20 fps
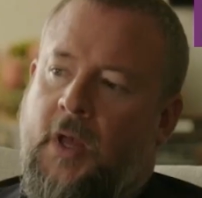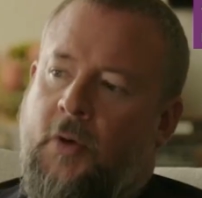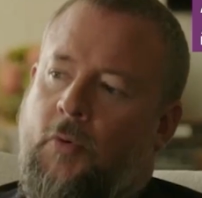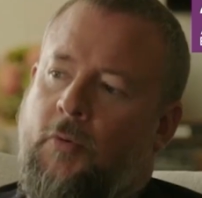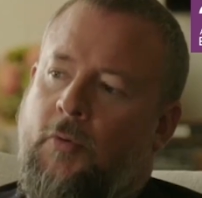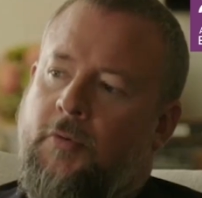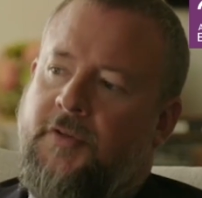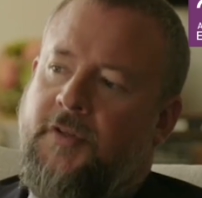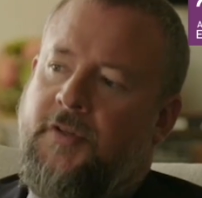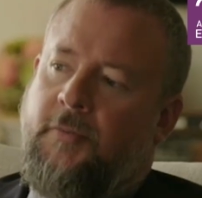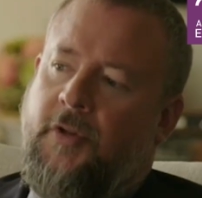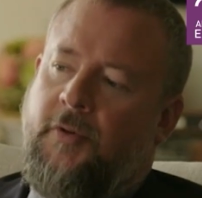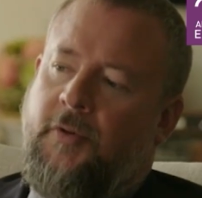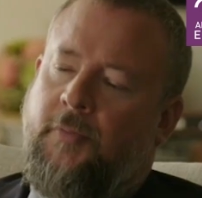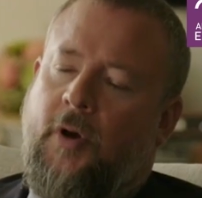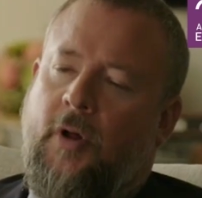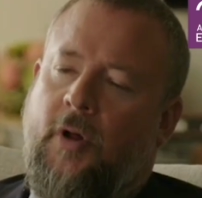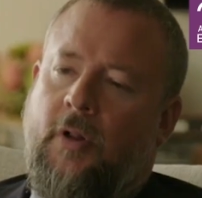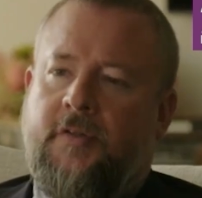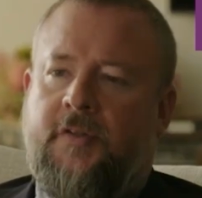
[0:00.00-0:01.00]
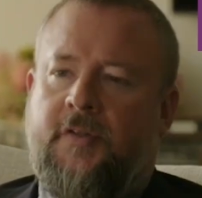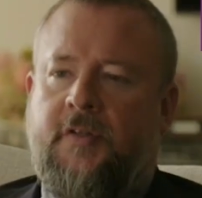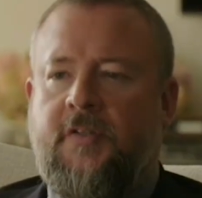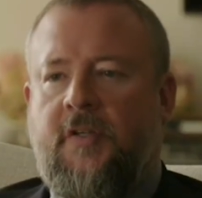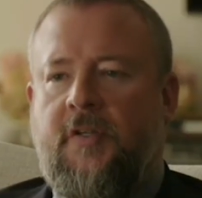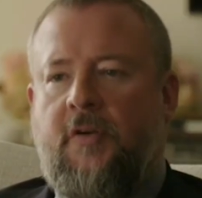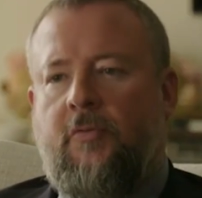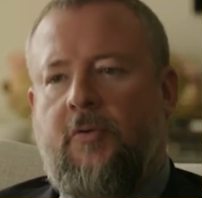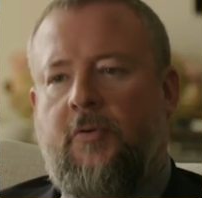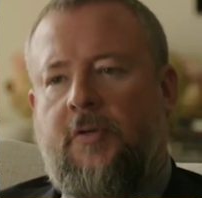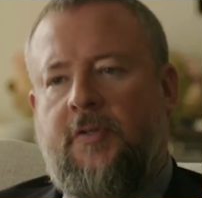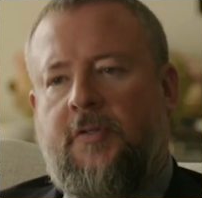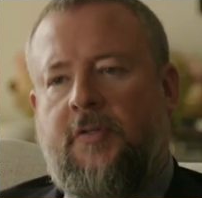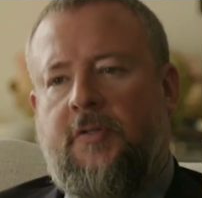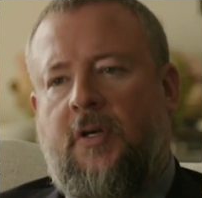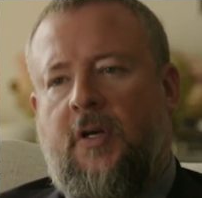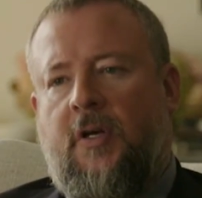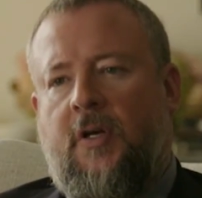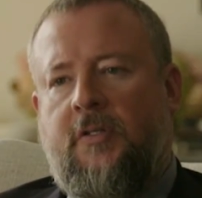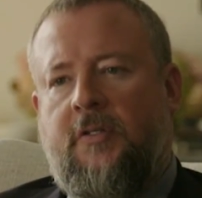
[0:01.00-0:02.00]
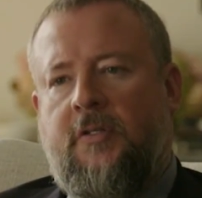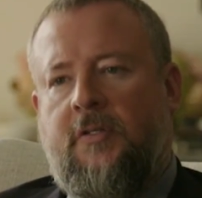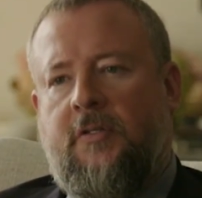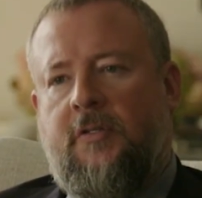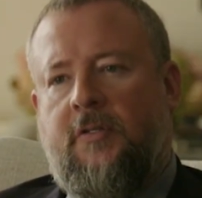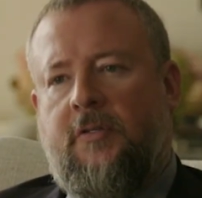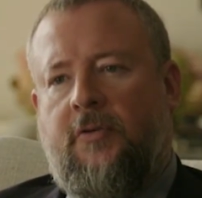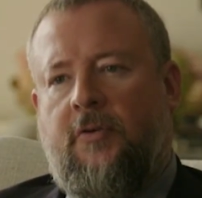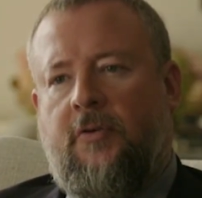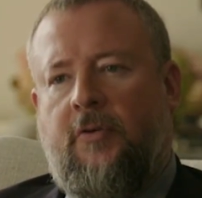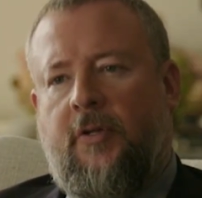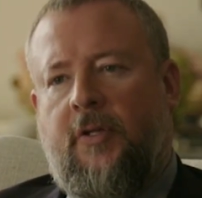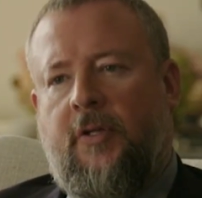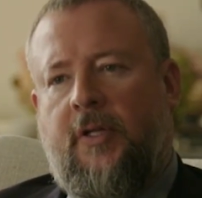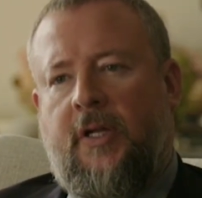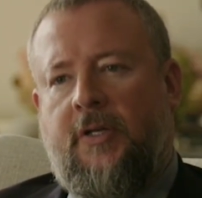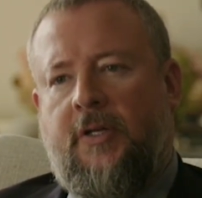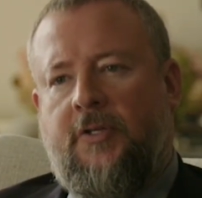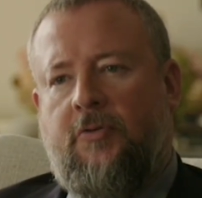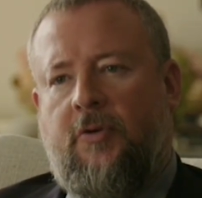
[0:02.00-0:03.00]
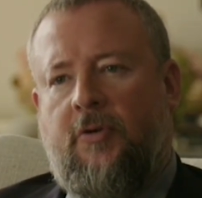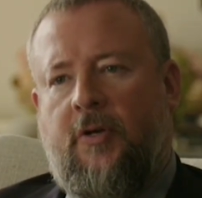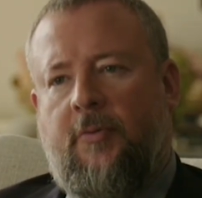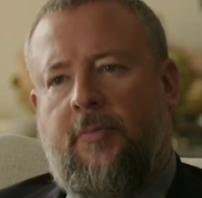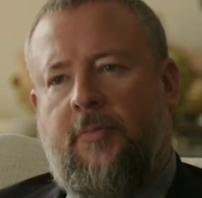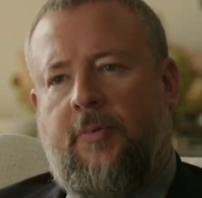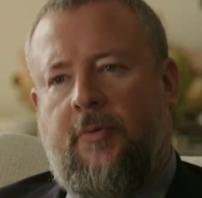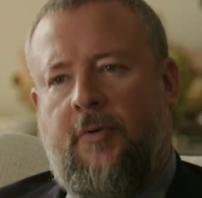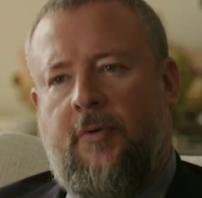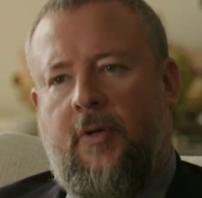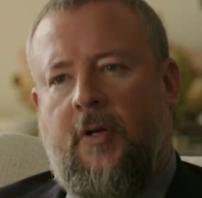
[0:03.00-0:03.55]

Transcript: What were some of the policies that were discussed during that trip?